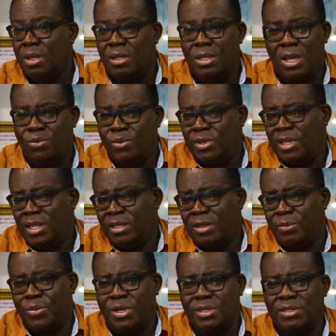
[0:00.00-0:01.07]
Yeah, we think the
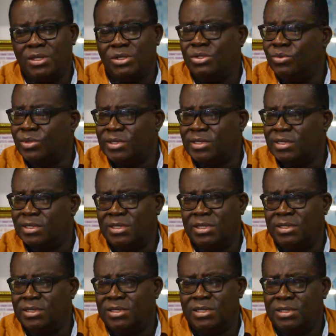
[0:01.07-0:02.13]
president should rescind
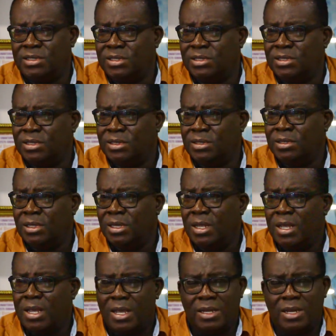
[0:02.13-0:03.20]
his decision
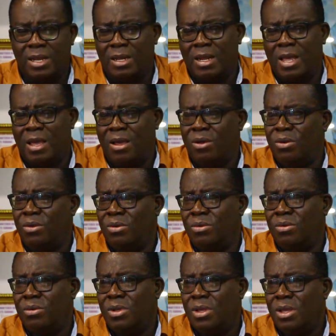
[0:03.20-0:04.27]
and allow,
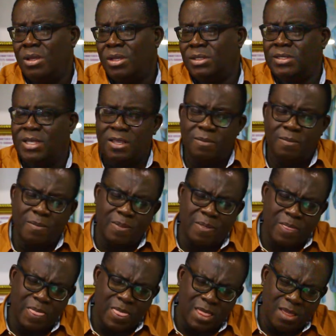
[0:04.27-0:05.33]
you see,
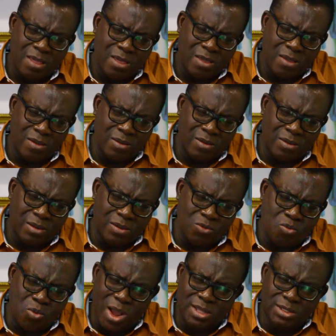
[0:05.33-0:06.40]

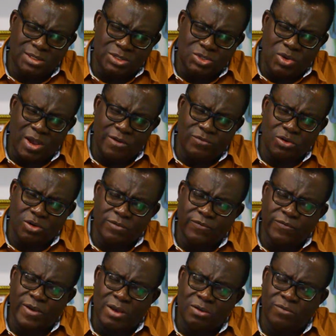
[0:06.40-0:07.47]
once you have not
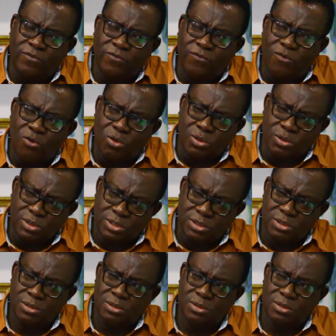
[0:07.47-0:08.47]
found fault